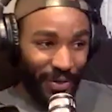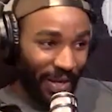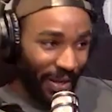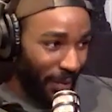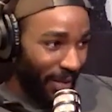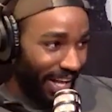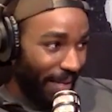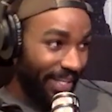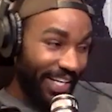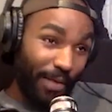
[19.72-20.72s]
Okay, well, I
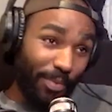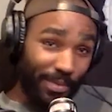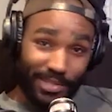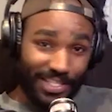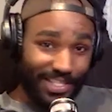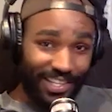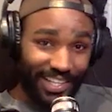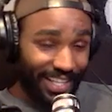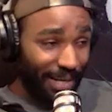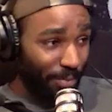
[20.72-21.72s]
mean, I'll probably just start
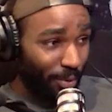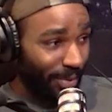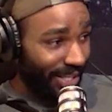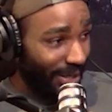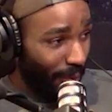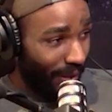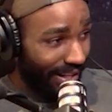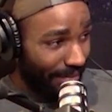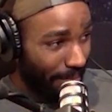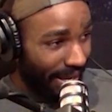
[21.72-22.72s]
at that point. But yo,
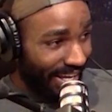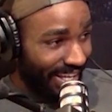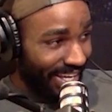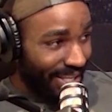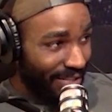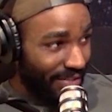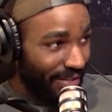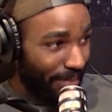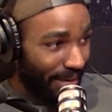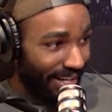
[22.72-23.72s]
welcome back to
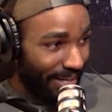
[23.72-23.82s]
the pod.